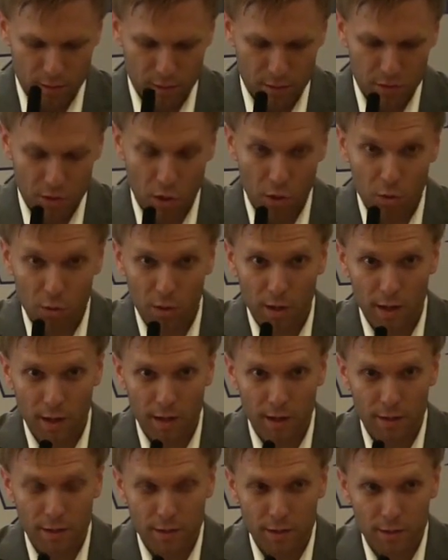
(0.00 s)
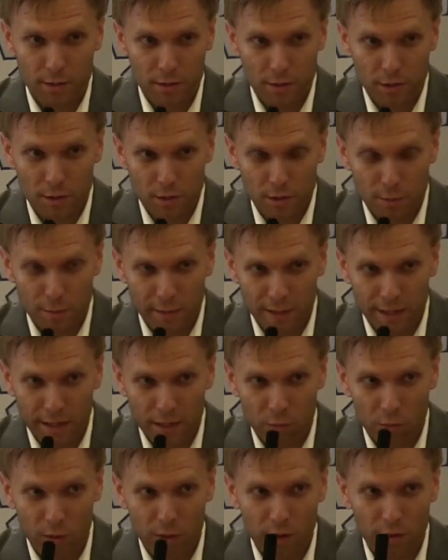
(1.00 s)
So to
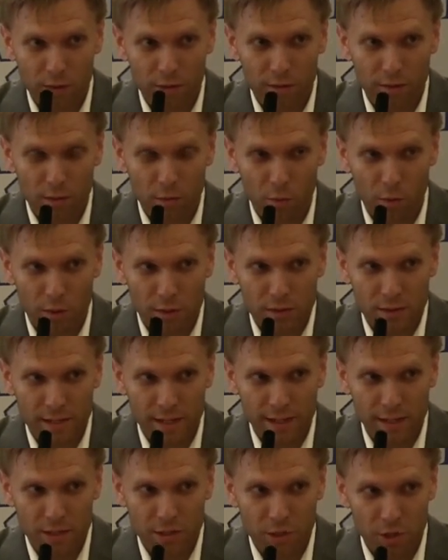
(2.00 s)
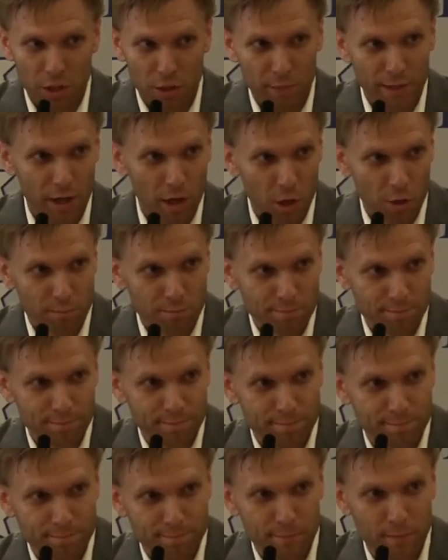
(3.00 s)
begin with, I want to say it's good to be home.
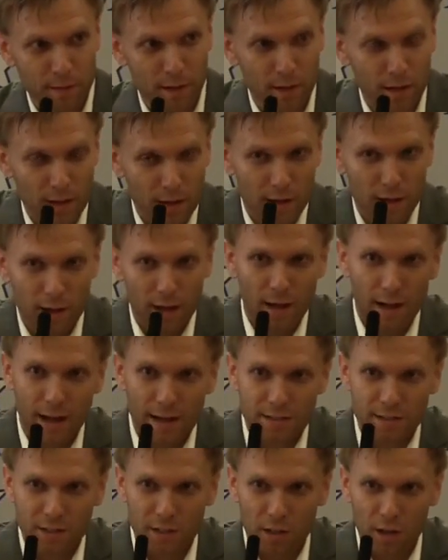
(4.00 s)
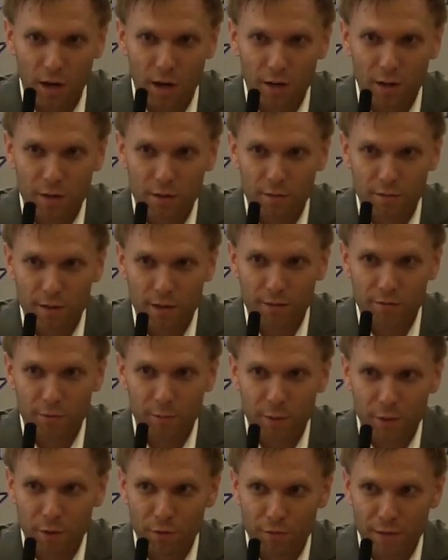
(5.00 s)
I see a lot of
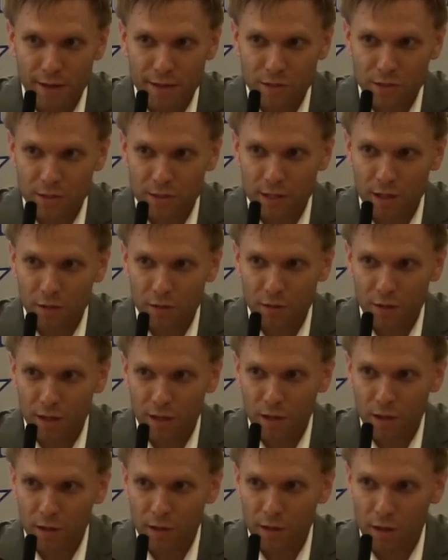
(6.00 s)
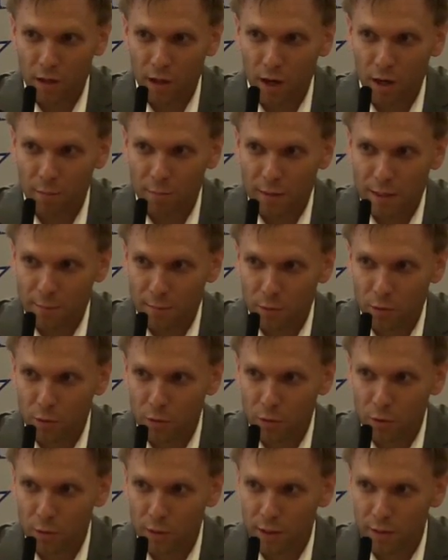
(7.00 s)
familiar faces out there and a lot of
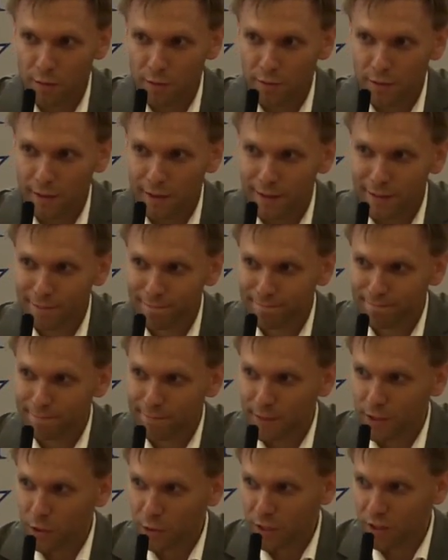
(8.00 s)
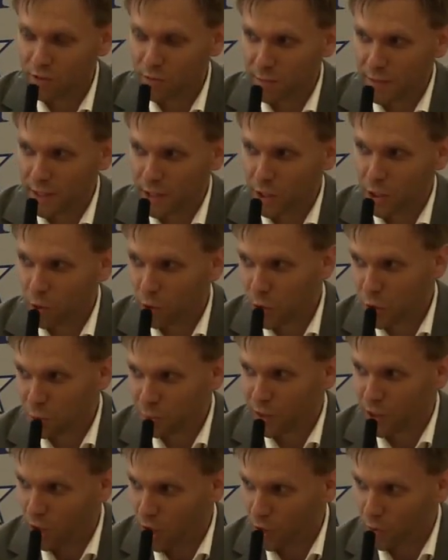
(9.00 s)
people who have given me
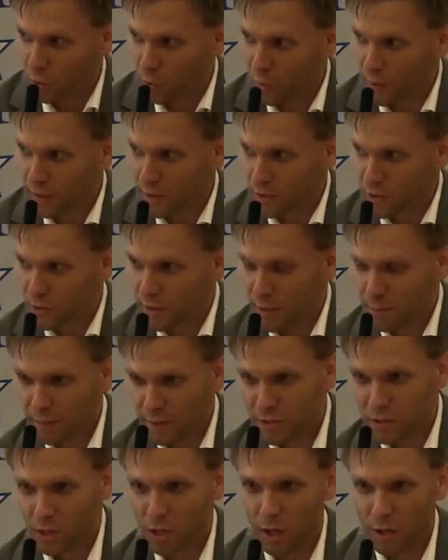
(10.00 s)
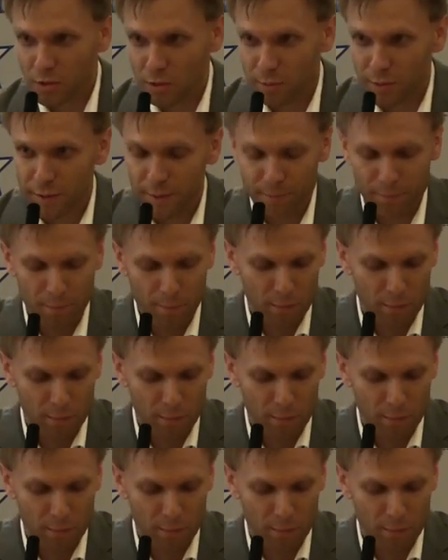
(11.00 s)
encouragement along the way, so that means a lot to me.